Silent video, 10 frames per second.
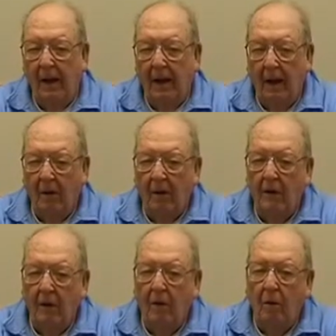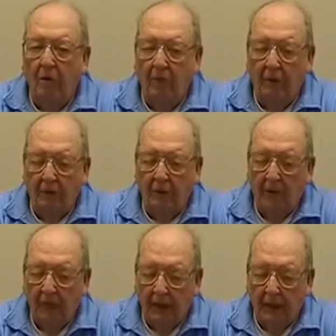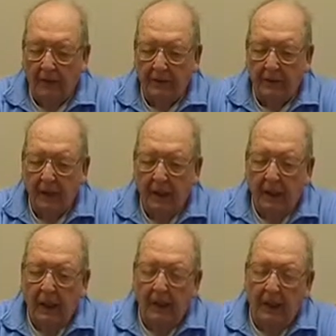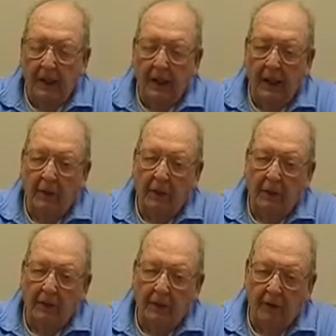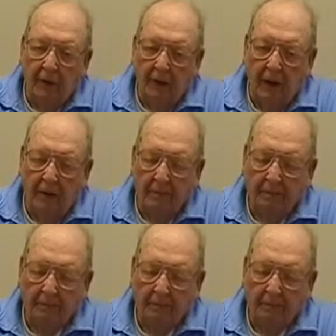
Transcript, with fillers: I went home for thirty days, and then went to uh,